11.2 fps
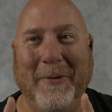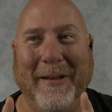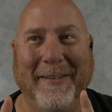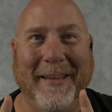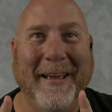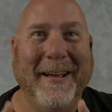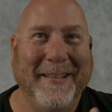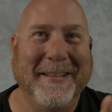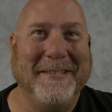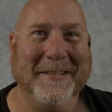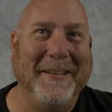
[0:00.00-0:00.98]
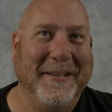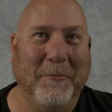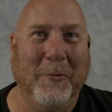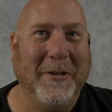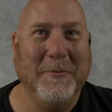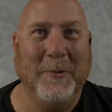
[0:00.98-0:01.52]
around it
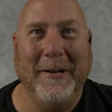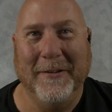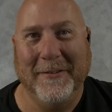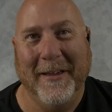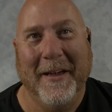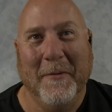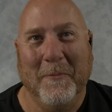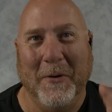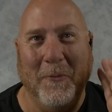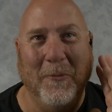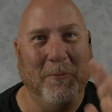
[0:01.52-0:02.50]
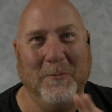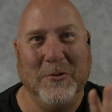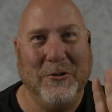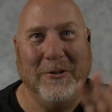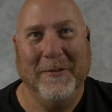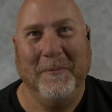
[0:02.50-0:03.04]
runs Windows, but
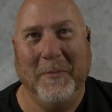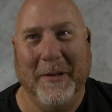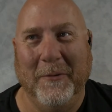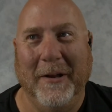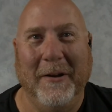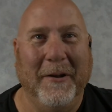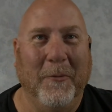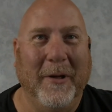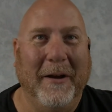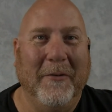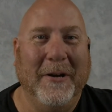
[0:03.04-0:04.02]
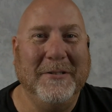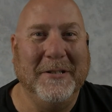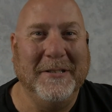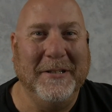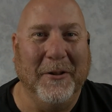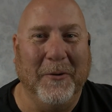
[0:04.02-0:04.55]
whatever, it's
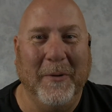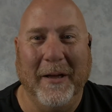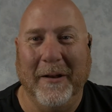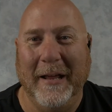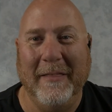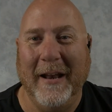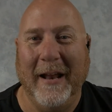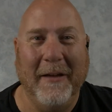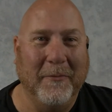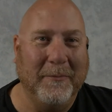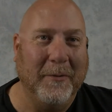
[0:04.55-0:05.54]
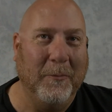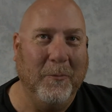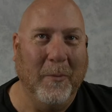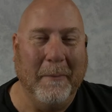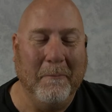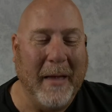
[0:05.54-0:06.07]
just still around. And then I have
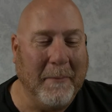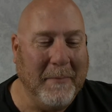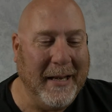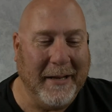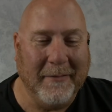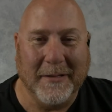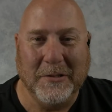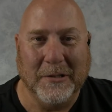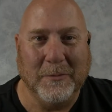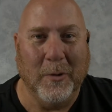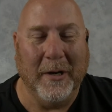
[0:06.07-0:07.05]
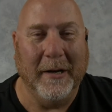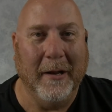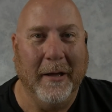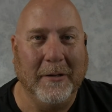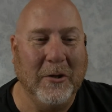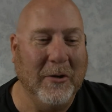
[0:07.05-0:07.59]
my Mac Mini that's just running
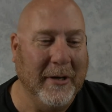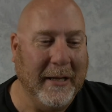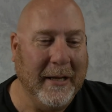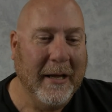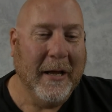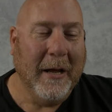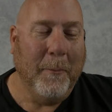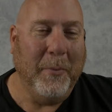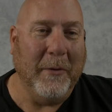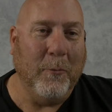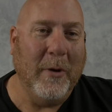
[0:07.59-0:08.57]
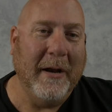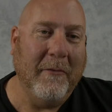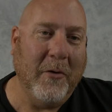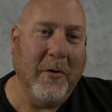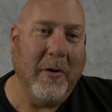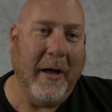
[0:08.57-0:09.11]
Unity. But
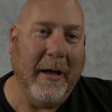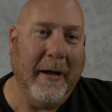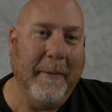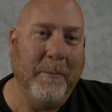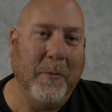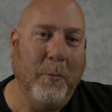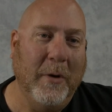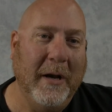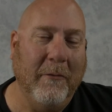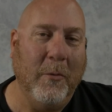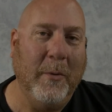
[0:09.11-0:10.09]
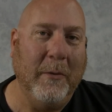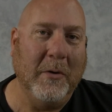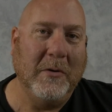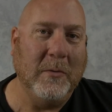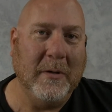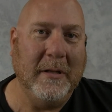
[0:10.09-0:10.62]
whenever we were
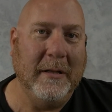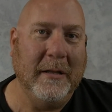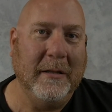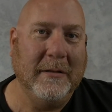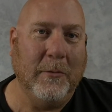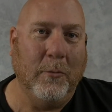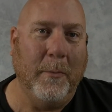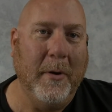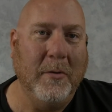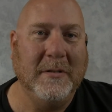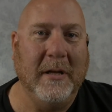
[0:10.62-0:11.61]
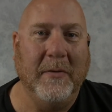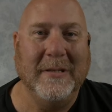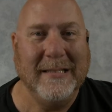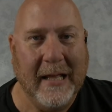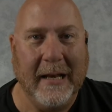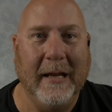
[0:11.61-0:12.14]
doing the remote stuff and
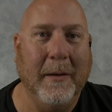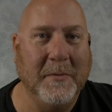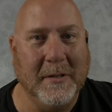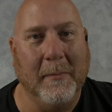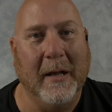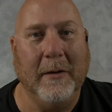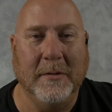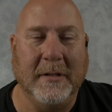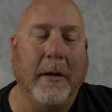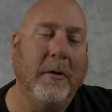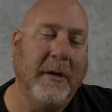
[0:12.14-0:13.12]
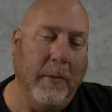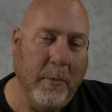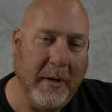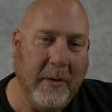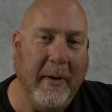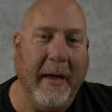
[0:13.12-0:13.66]
setting up somebody, it was like, okay,
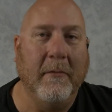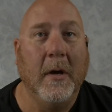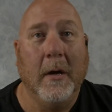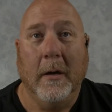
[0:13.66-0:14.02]
what do you have?